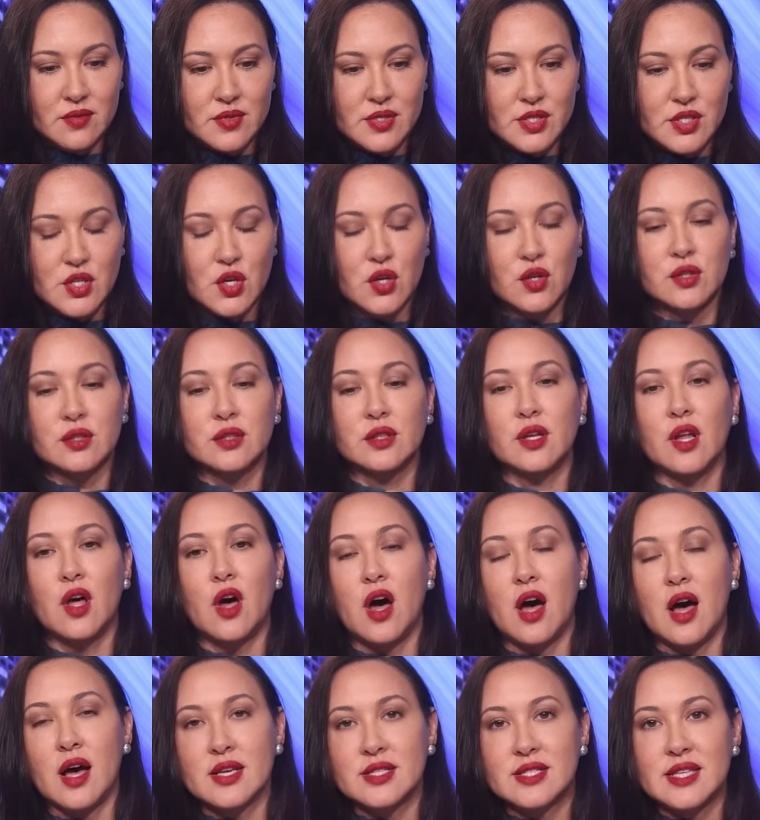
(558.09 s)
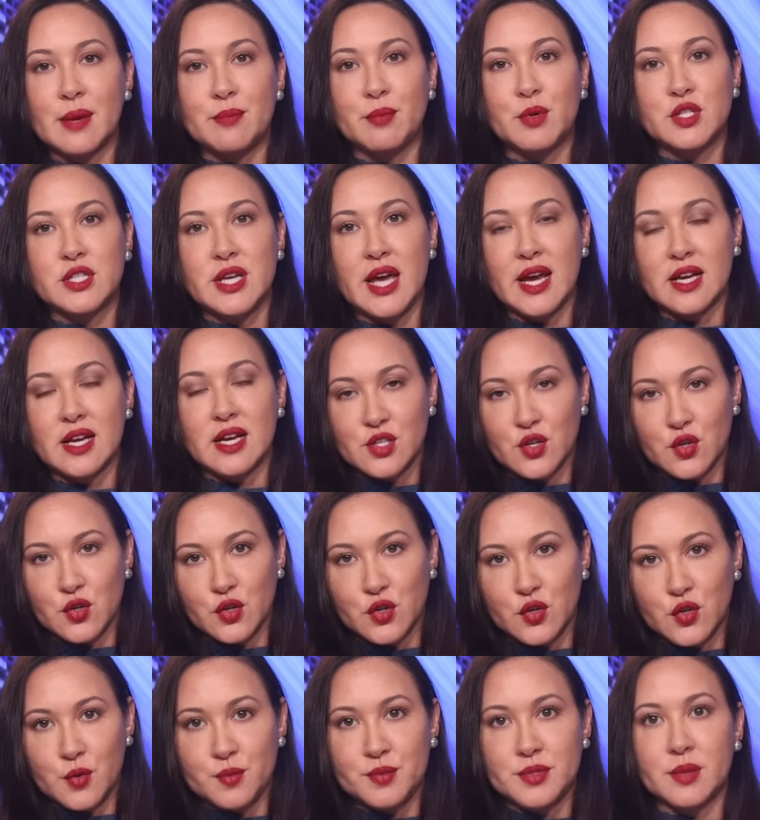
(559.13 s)
certain laws that protect
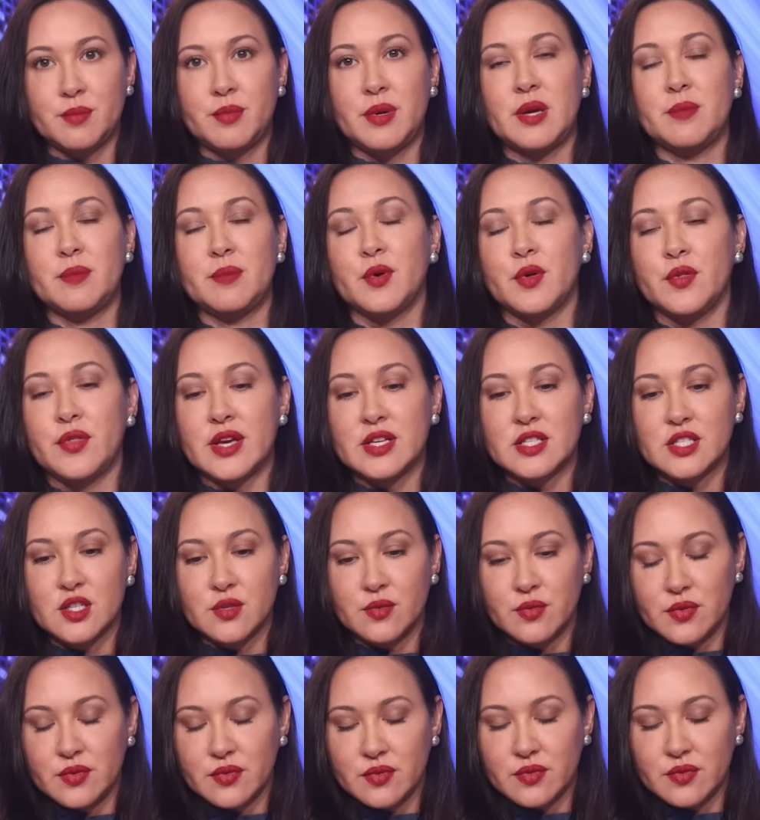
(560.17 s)
certain groups of people that